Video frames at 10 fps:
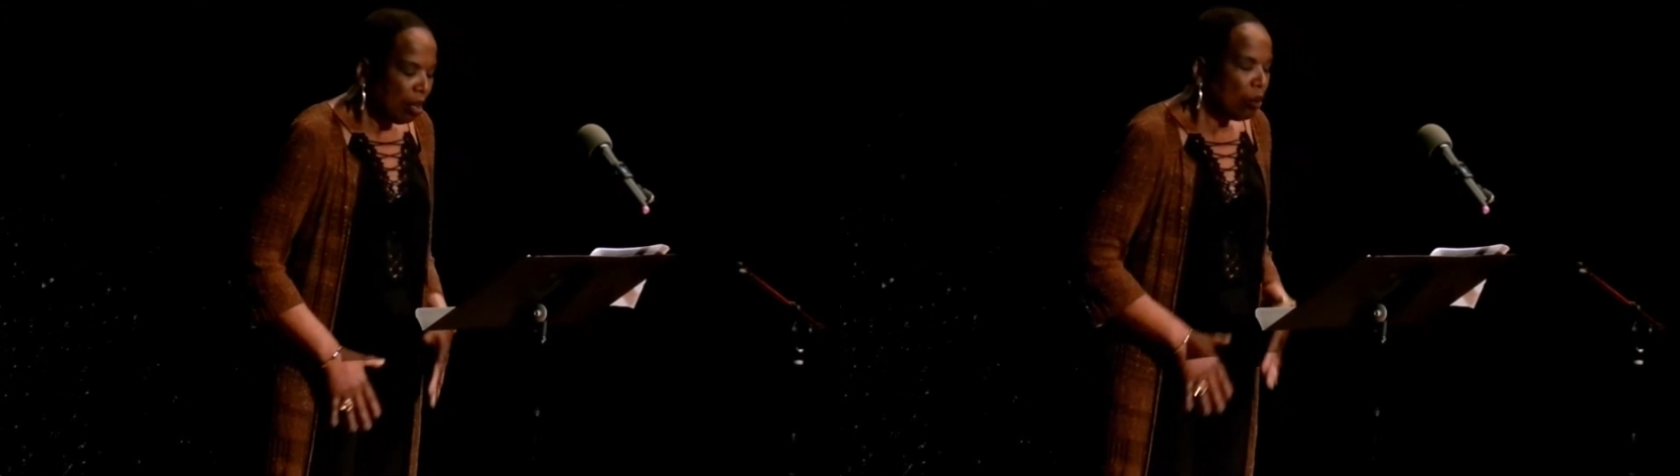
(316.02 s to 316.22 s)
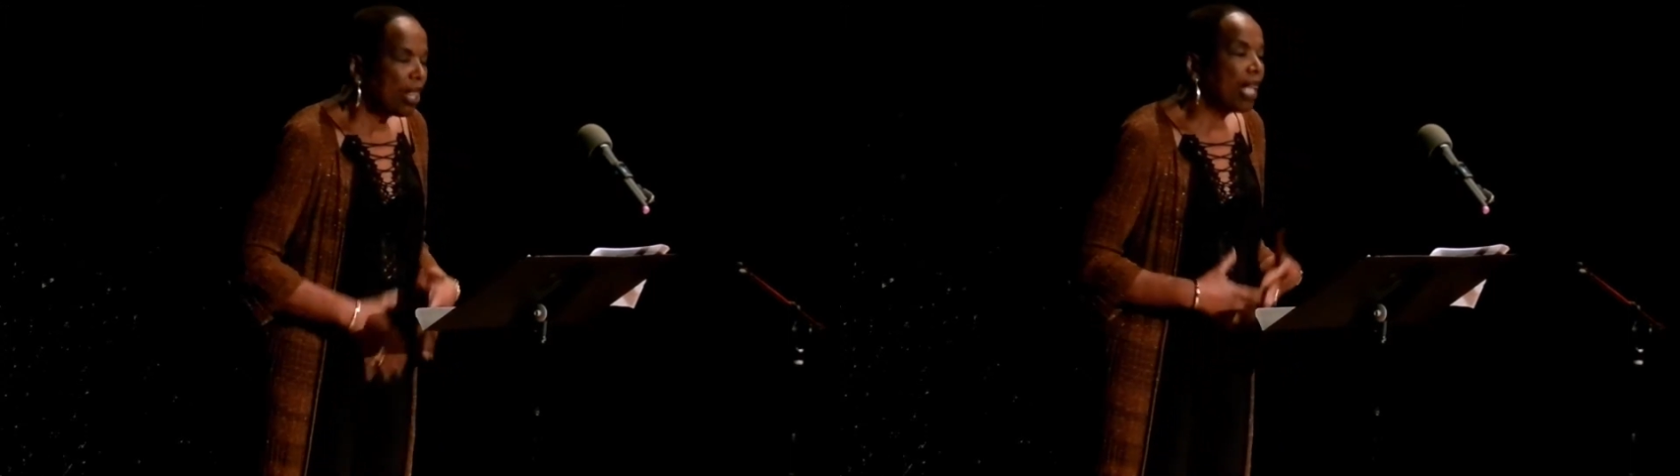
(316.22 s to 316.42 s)

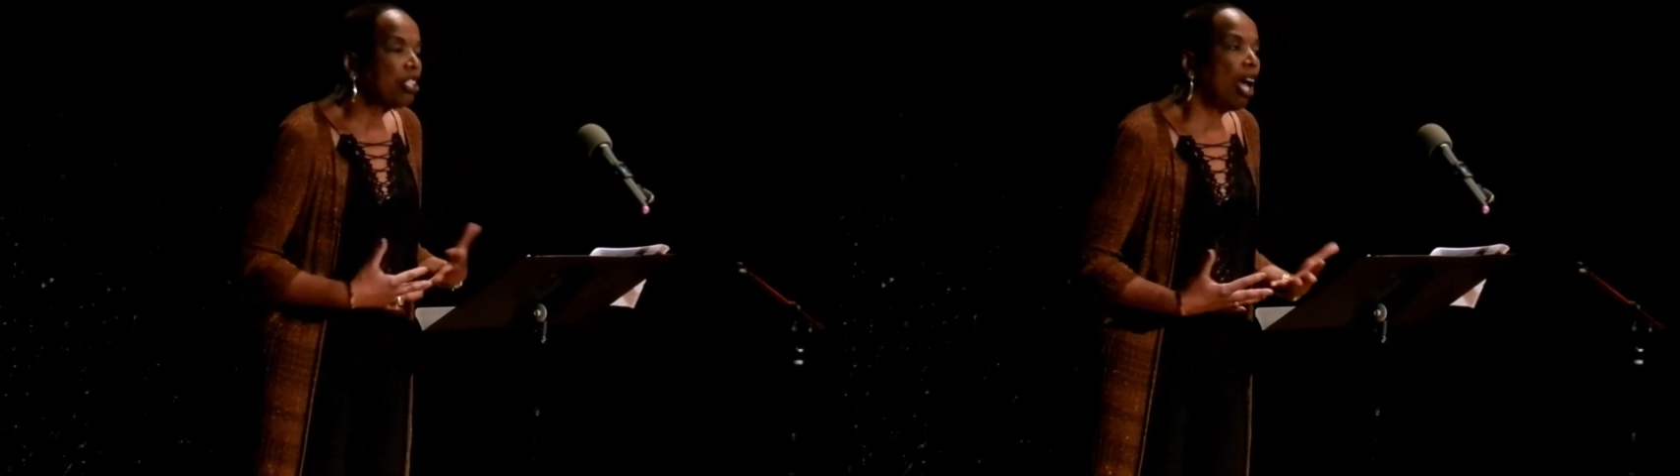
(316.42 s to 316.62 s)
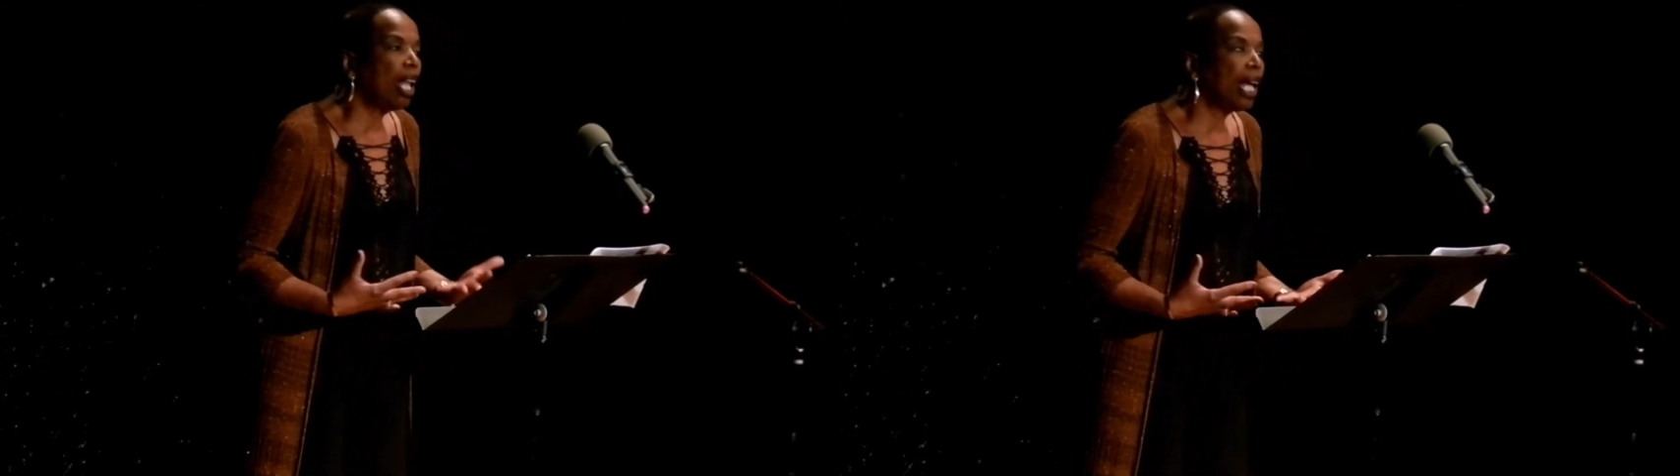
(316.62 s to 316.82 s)
Well, that's
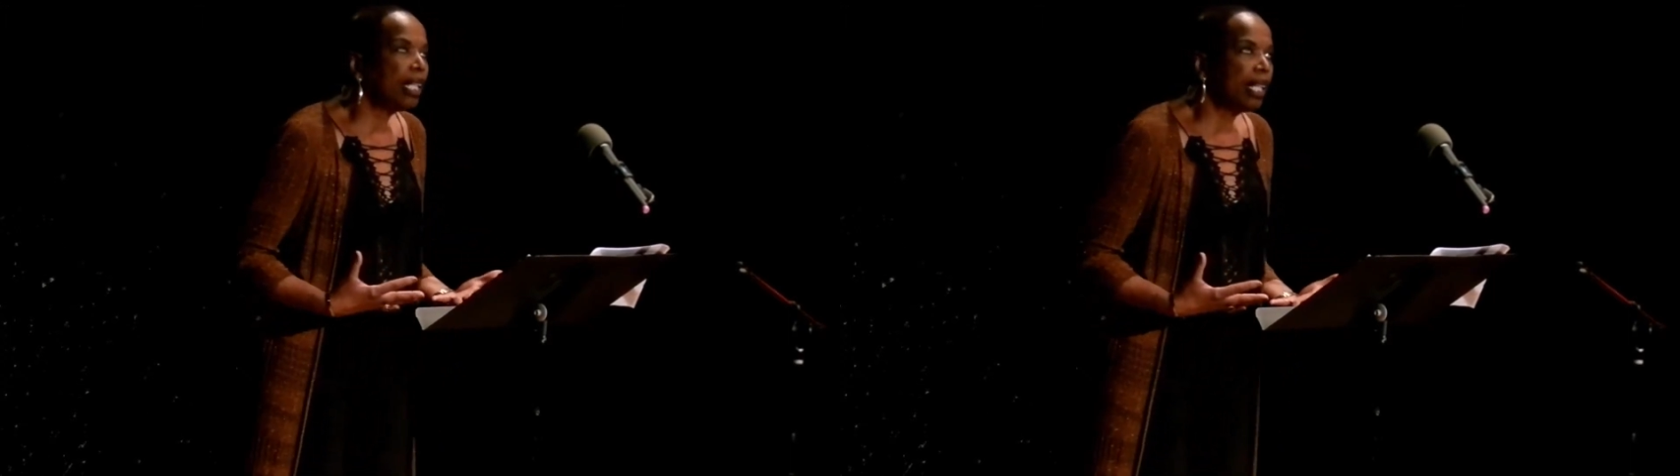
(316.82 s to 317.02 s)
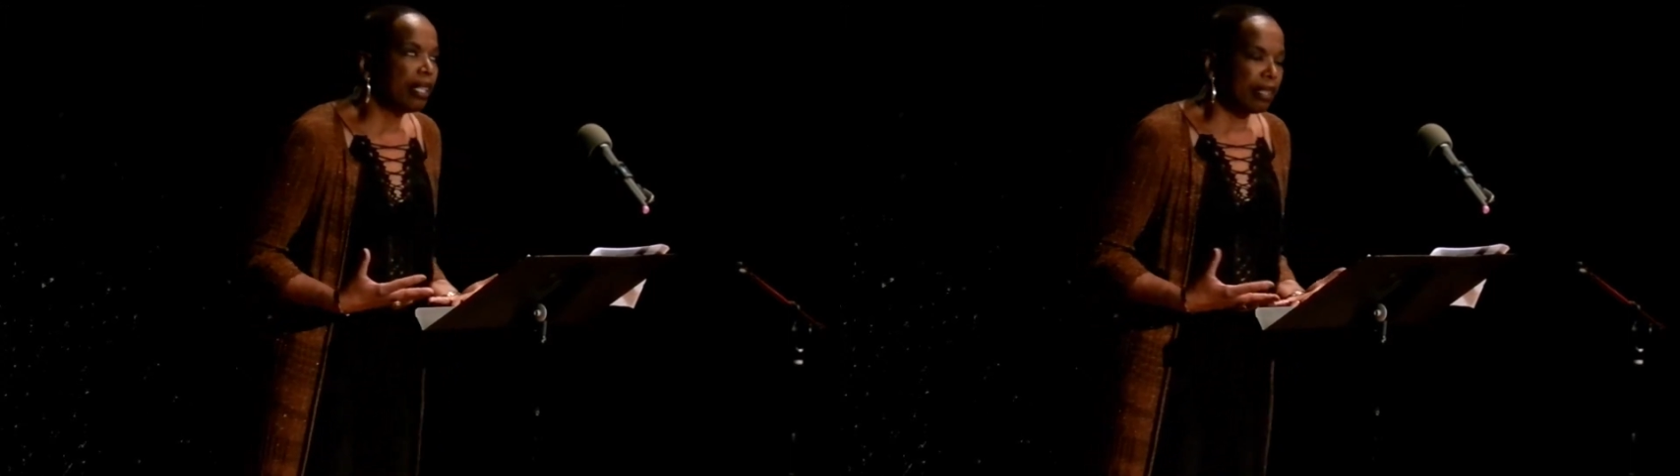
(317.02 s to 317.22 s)
all I
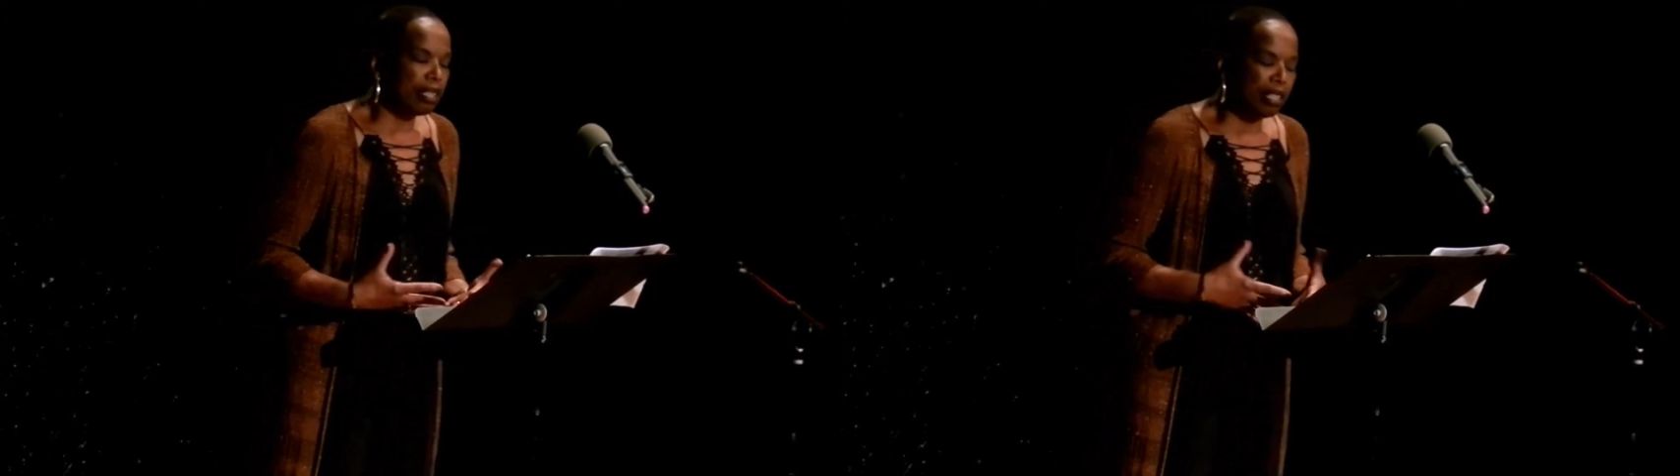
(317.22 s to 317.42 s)
needed to